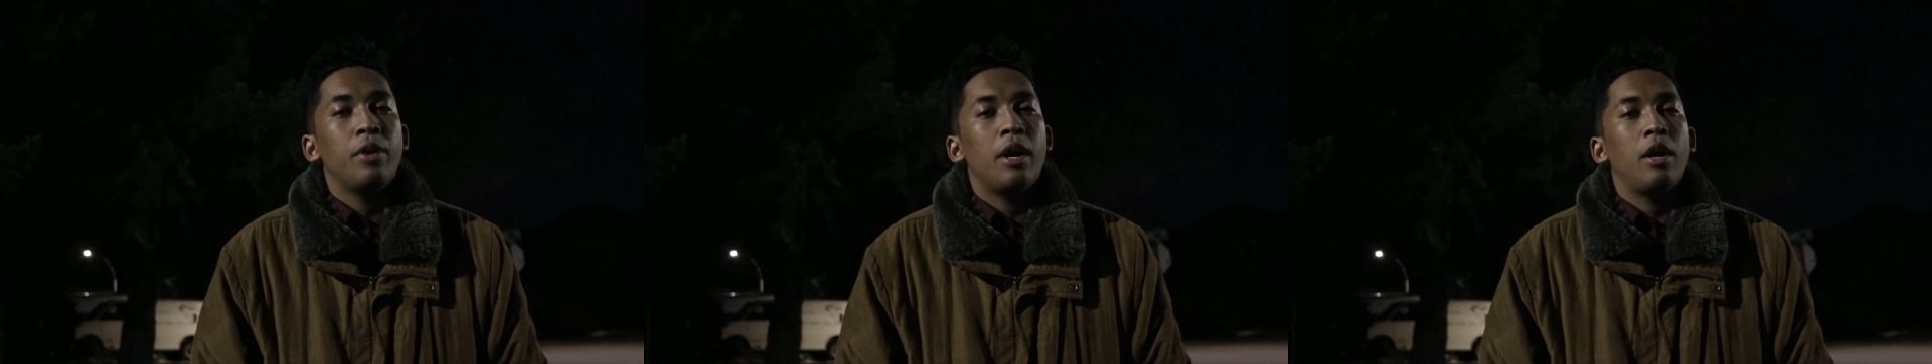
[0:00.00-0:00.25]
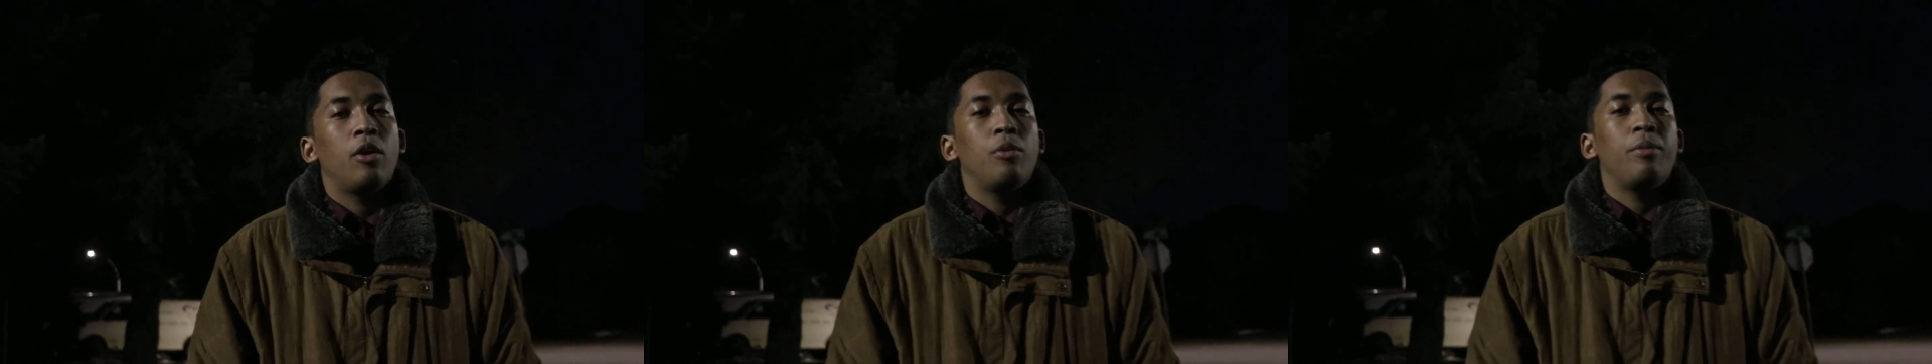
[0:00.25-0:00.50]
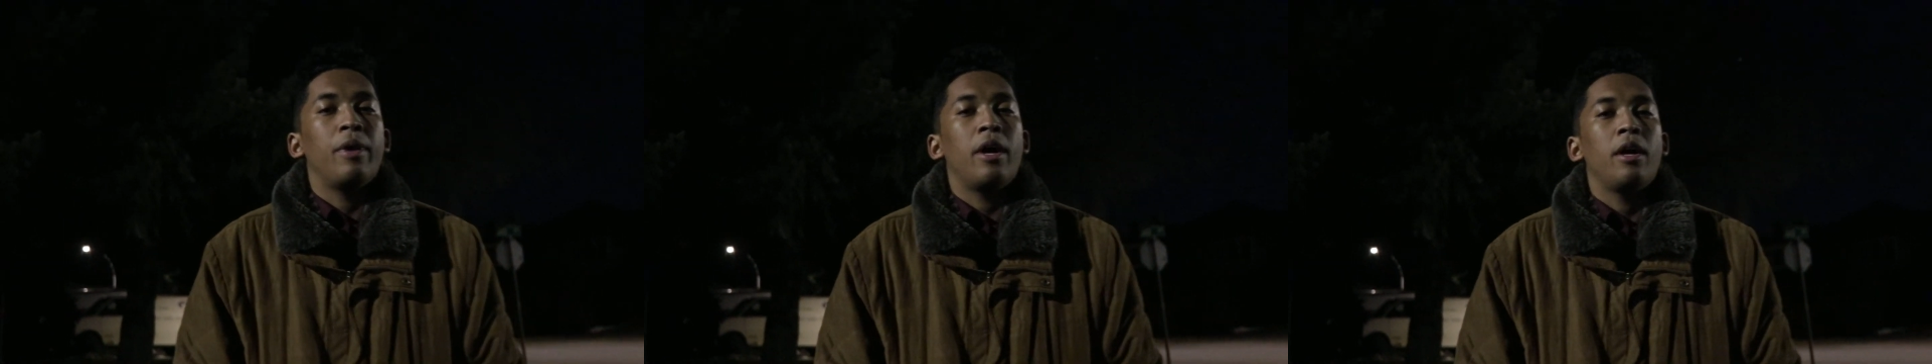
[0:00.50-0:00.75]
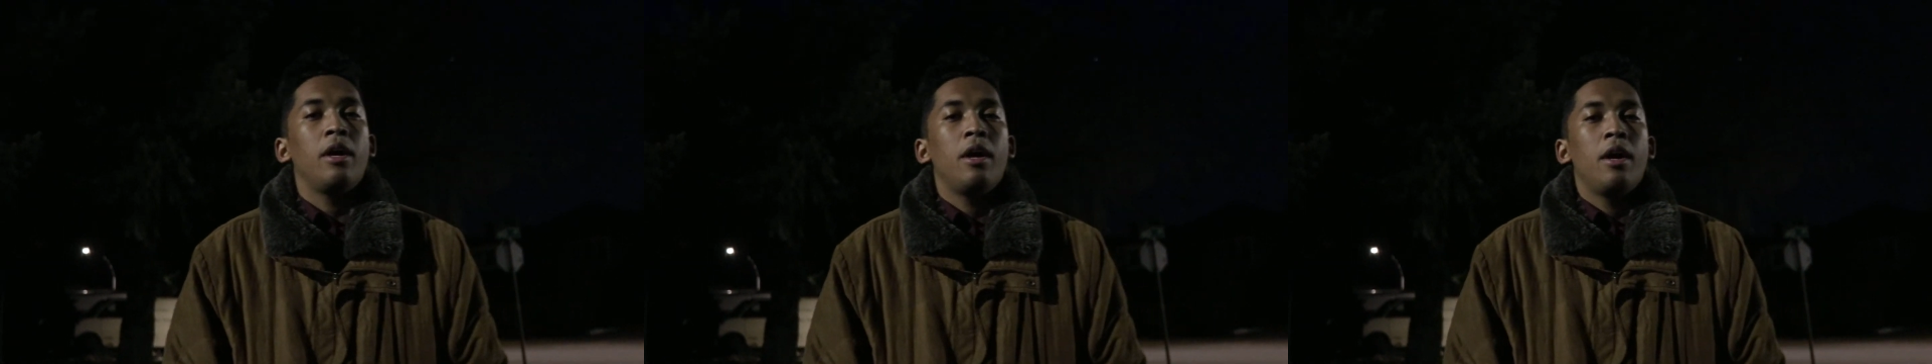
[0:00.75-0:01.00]
I hope
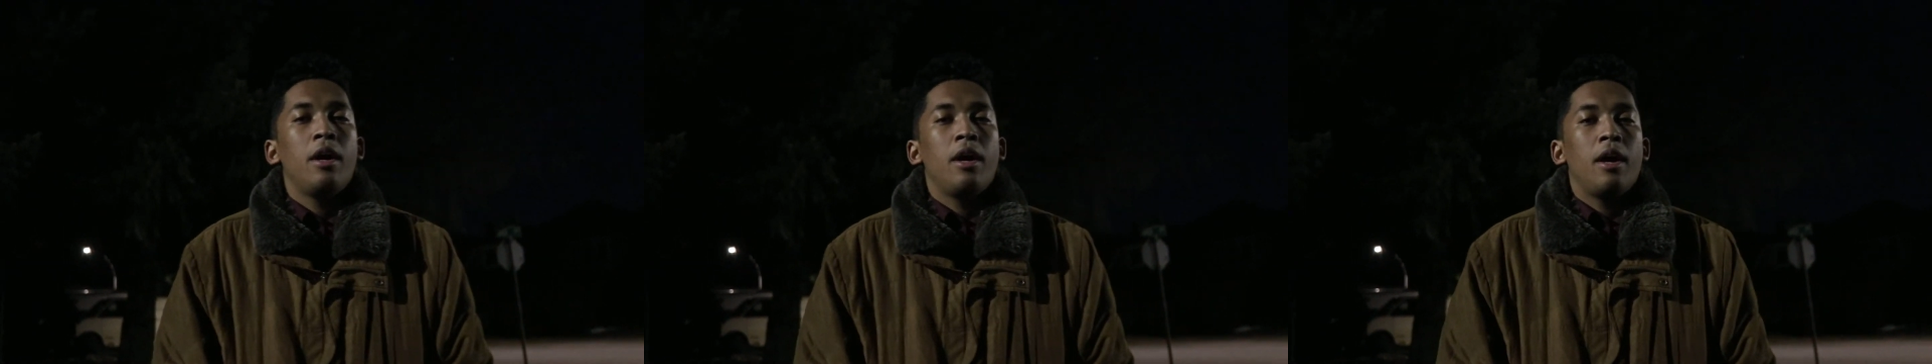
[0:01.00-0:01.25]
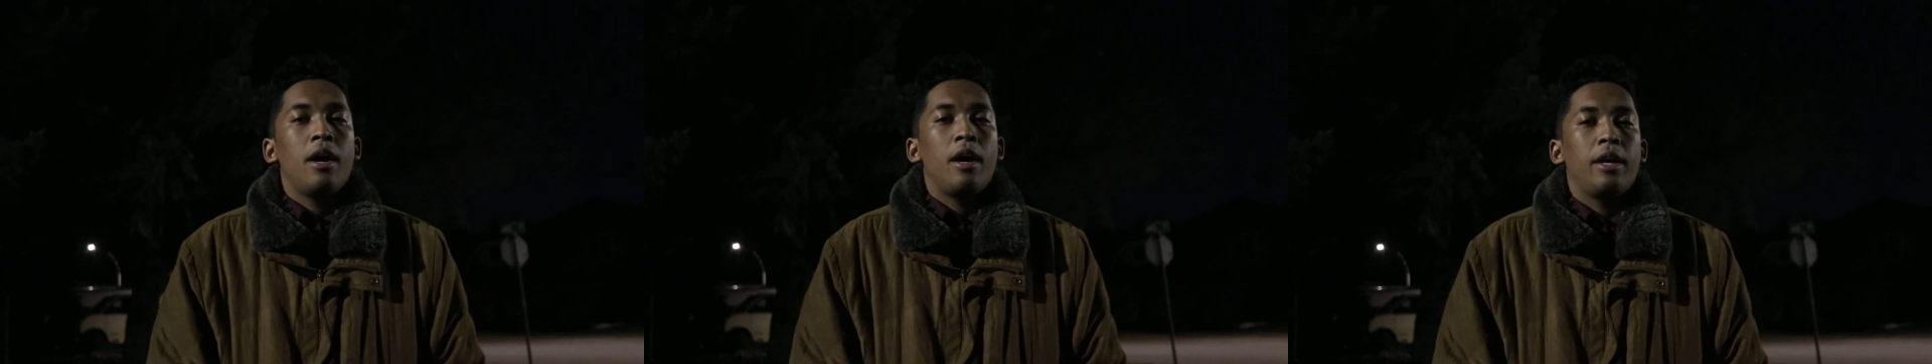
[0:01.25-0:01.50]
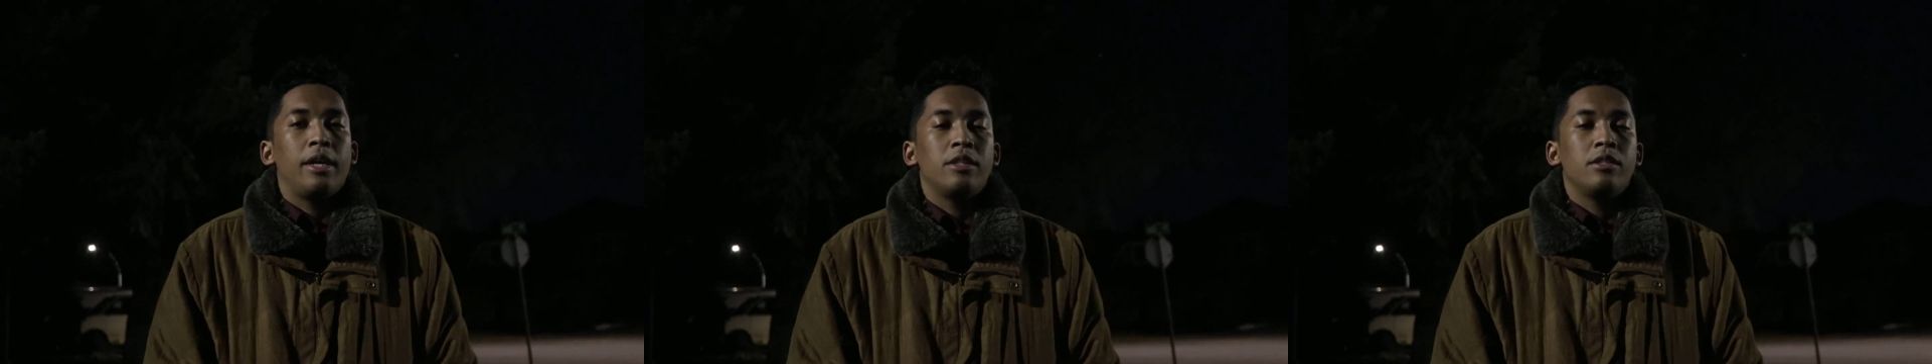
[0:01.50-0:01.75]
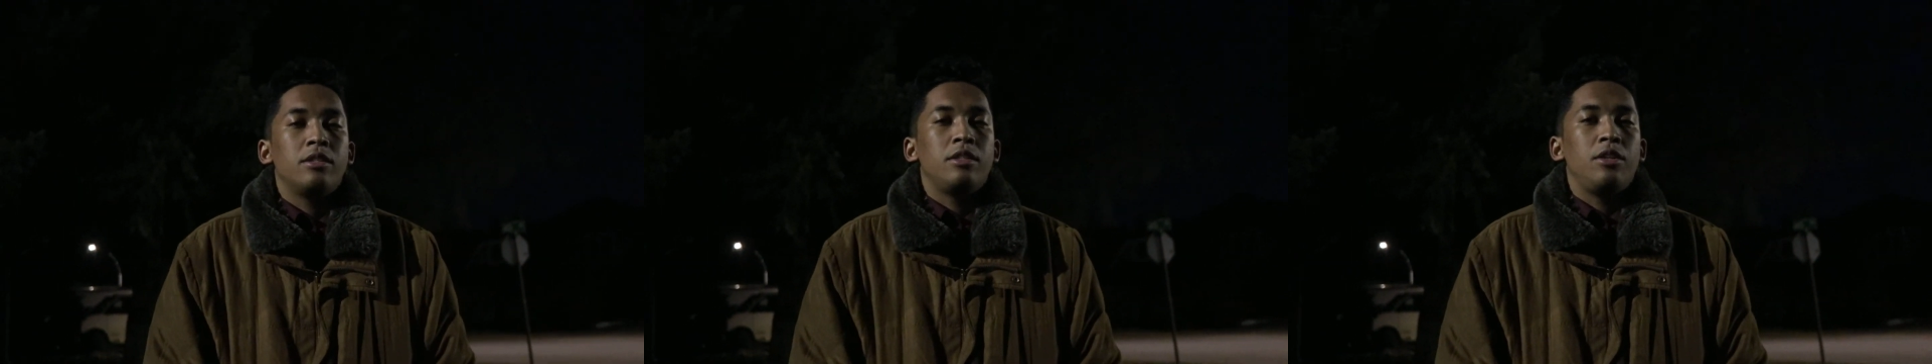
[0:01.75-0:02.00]
that I get
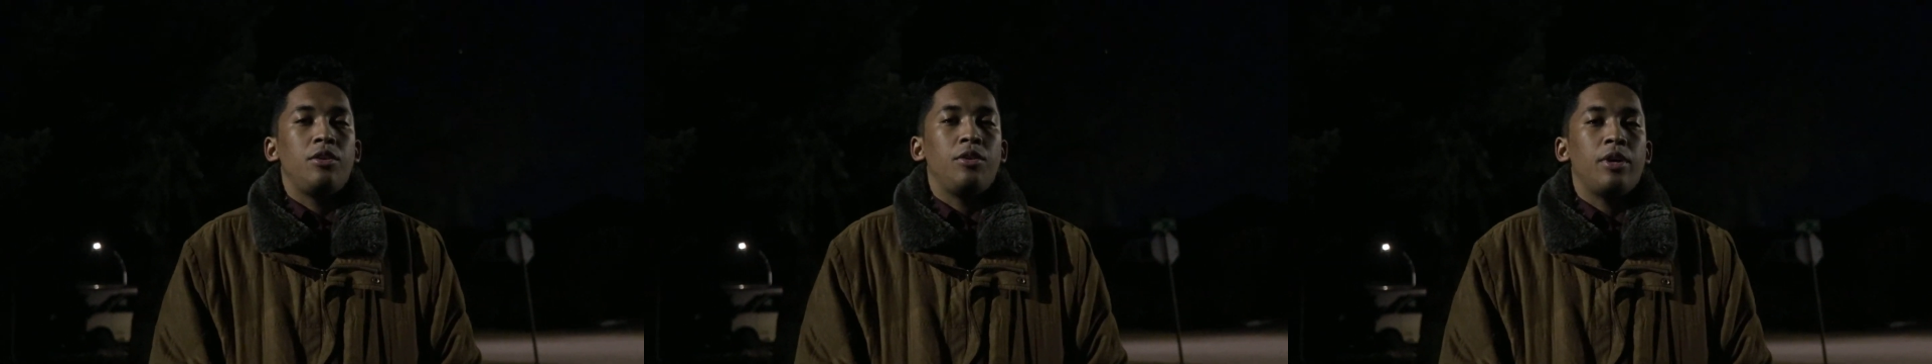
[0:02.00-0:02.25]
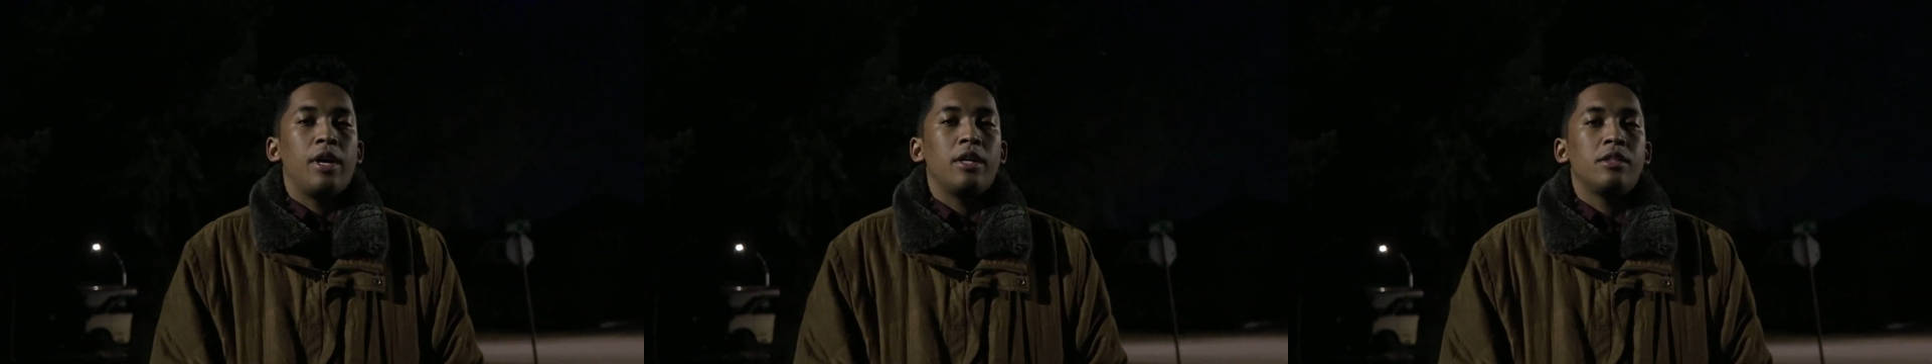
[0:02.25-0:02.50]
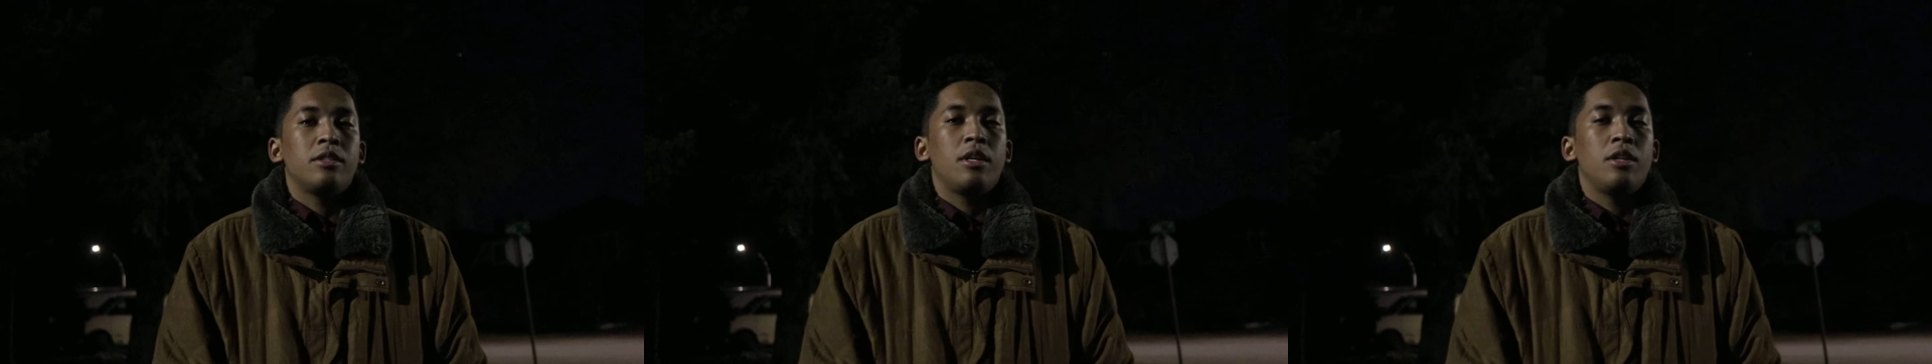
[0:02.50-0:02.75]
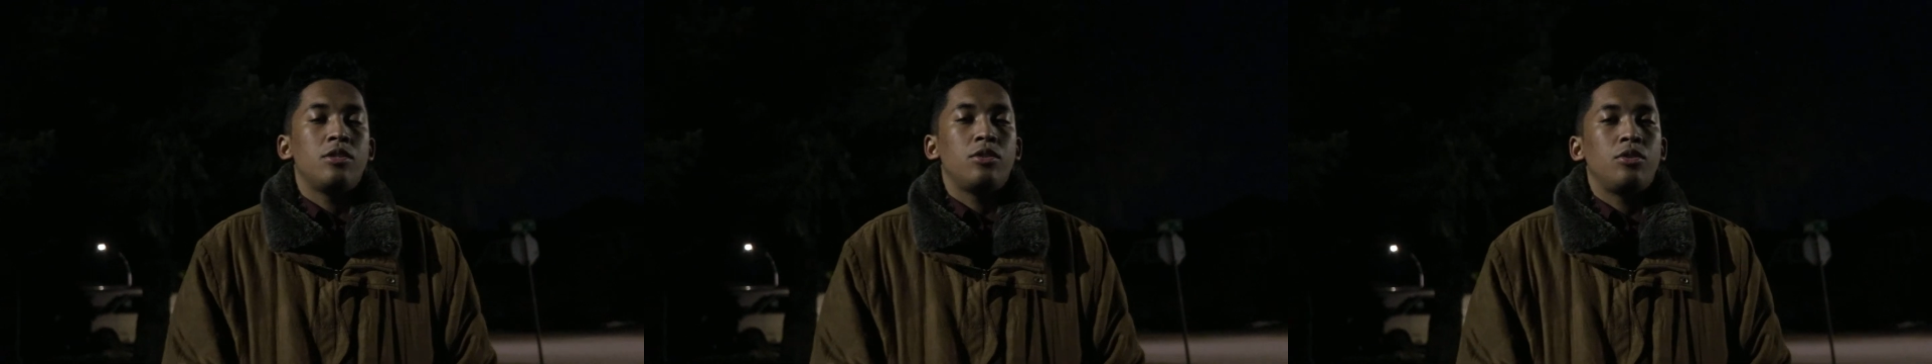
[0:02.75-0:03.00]
to see you guys
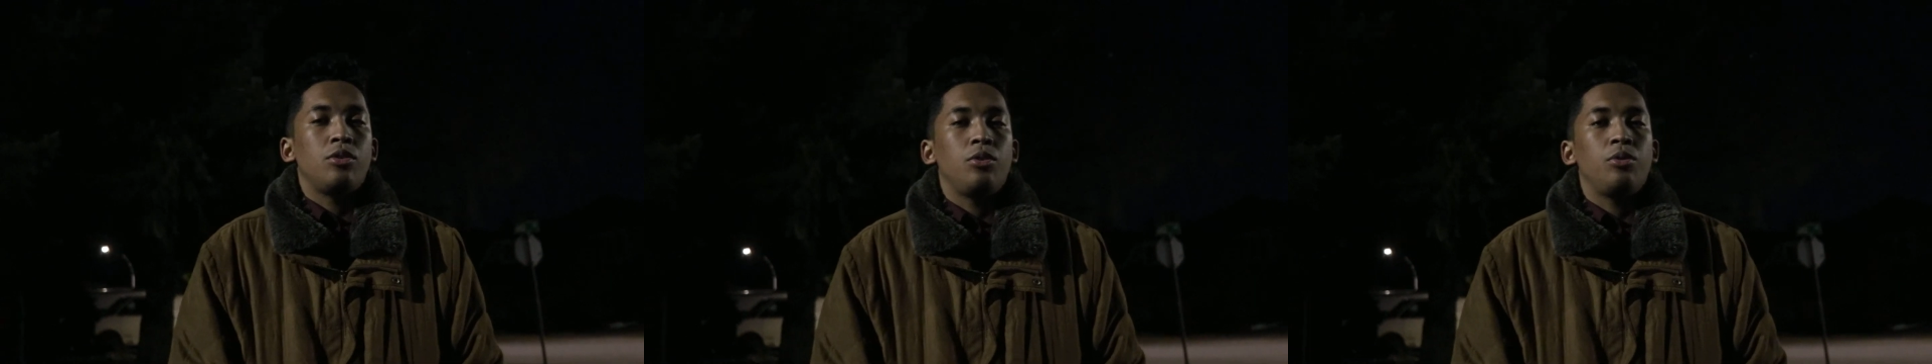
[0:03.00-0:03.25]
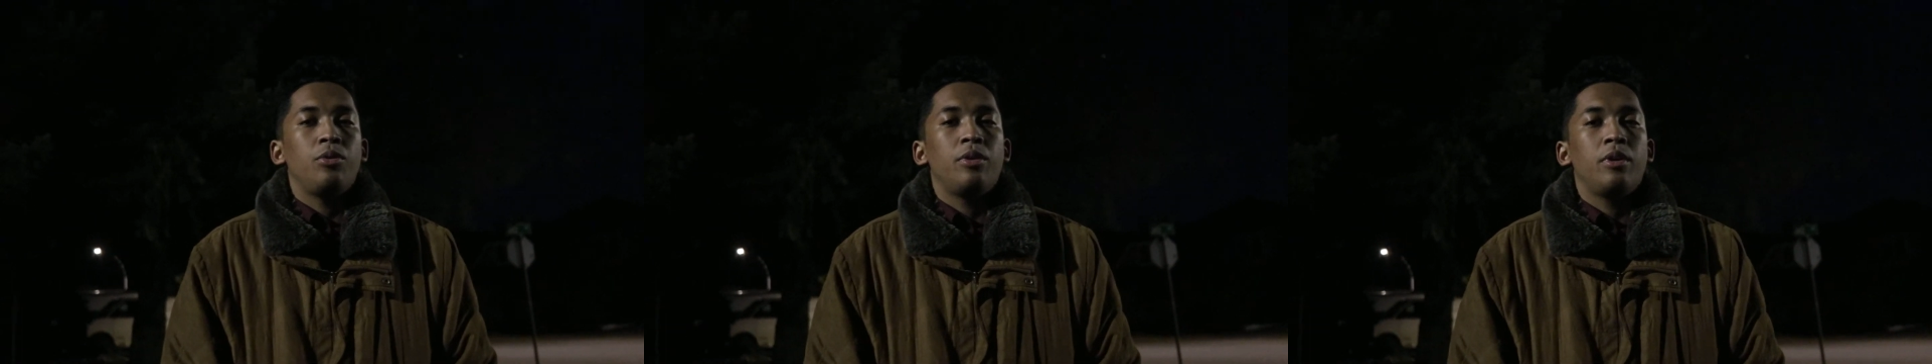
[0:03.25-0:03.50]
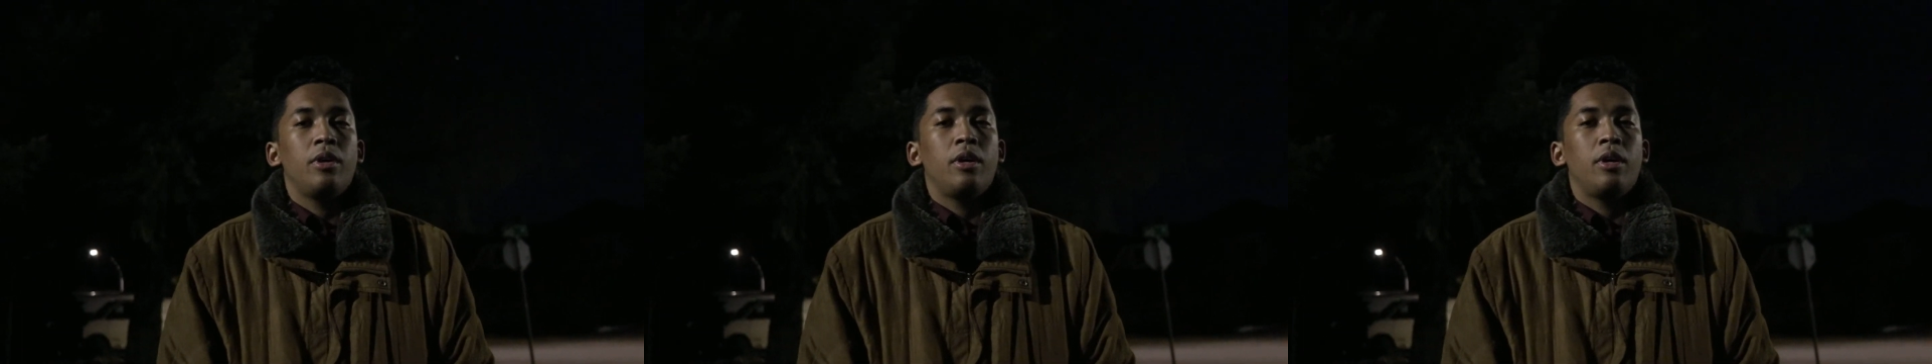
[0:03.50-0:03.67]
soon.